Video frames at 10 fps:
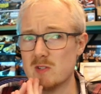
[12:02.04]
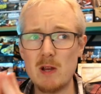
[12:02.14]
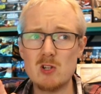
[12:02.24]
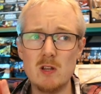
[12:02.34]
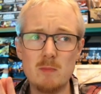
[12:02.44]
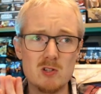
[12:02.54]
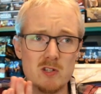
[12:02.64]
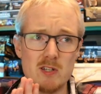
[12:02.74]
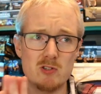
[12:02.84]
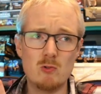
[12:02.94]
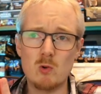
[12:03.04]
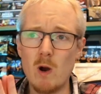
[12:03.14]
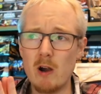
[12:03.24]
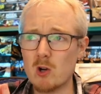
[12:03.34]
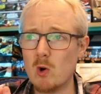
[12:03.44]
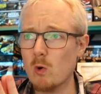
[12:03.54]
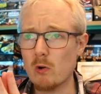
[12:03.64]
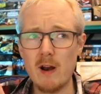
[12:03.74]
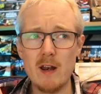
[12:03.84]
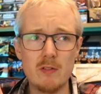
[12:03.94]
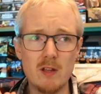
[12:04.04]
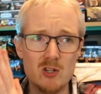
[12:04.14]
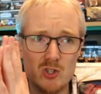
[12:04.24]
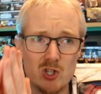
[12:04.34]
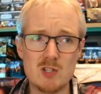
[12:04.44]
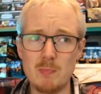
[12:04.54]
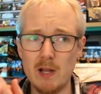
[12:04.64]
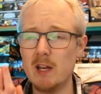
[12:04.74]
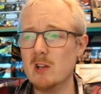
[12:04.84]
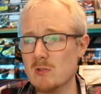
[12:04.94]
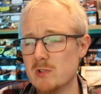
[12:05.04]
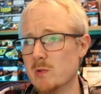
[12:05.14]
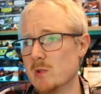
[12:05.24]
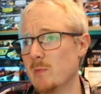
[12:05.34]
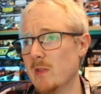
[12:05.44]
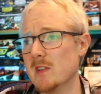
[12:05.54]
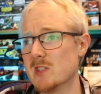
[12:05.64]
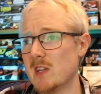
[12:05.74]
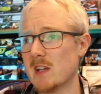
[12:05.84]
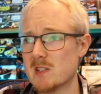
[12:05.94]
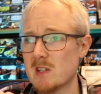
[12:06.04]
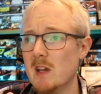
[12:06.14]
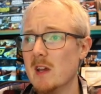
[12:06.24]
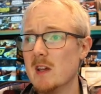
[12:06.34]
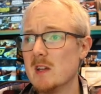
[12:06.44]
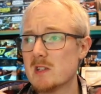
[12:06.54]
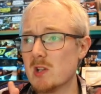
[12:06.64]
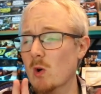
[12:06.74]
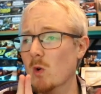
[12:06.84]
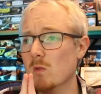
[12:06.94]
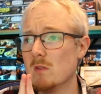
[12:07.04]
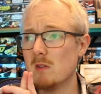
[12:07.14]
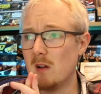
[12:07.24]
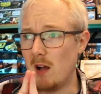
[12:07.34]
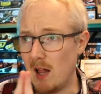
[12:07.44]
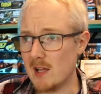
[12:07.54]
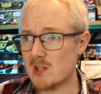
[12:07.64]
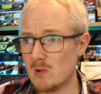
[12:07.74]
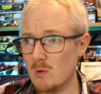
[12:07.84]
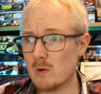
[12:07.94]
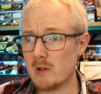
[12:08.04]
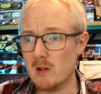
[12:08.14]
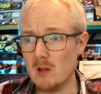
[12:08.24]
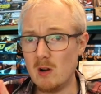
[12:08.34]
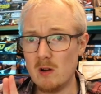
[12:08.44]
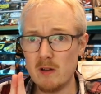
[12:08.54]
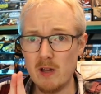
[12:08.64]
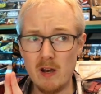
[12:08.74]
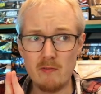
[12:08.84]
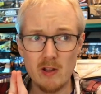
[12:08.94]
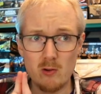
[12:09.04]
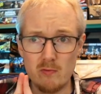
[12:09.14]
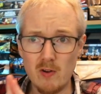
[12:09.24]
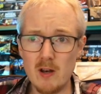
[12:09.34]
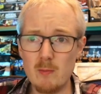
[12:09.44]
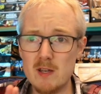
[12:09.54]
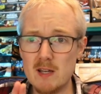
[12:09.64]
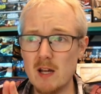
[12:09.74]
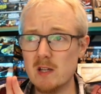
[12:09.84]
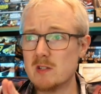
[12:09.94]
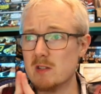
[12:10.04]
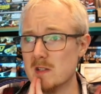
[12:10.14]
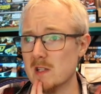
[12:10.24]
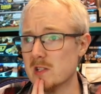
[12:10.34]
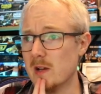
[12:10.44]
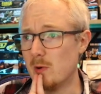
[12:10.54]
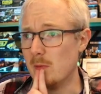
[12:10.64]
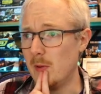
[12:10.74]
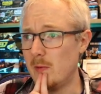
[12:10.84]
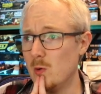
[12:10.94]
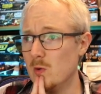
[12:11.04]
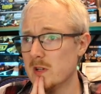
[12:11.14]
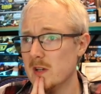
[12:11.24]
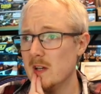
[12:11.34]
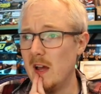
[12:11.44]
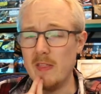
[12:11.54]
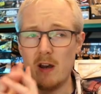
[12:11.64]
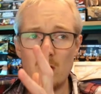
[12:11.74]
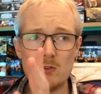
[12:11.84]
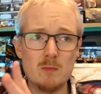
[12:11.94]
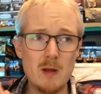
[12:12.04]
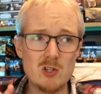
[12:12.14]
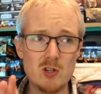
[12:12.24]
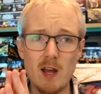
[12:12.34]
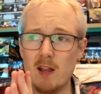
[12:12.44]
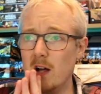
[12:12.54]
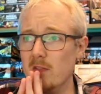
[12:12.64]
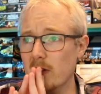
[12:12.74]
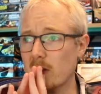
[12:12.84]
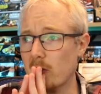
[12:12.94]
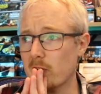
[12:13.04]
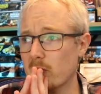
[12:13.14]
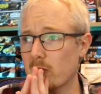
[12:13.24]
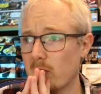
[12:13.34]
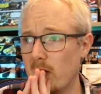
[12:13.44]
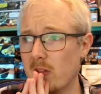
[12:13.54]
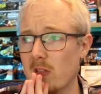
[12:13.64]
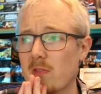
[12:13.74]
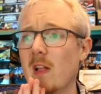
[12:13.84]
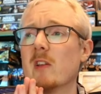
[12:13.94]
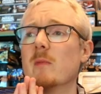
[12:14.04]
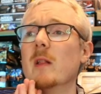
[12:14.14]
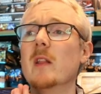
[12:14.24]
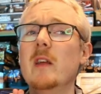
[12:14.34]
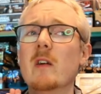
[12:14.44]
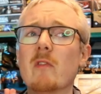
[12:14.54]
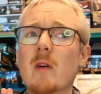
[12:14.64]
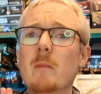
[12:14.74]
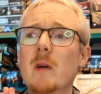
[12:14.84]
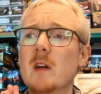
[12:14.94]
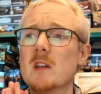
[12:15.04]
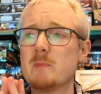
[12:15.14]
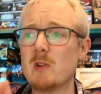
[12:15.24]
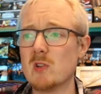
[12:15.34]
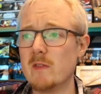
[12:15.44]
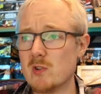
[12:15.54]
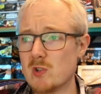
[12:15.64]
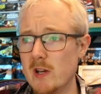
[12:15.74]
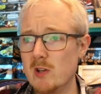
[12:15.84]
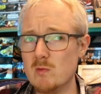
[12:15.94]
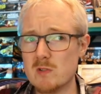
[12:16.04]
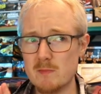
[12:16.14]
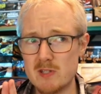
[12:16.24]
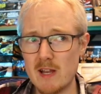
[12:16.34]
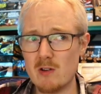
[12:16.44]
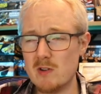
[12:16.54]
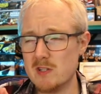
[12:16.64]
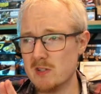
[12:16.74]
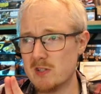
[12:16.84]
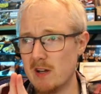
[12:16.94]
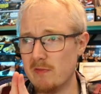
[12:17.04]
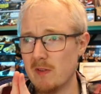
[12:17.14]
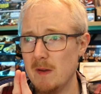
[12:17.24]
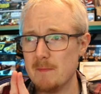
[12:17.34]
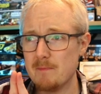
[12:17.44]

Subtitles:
especially because it doesn't require core or anything, it's just Blood Angels used within 6. So I like Soul Warden a lot, and if I could find a way to add it to this list, I probably would. And then I also mentioned I love Incursors. I think the flexibility of them, especially if you're trying to do some secondaries and stuff,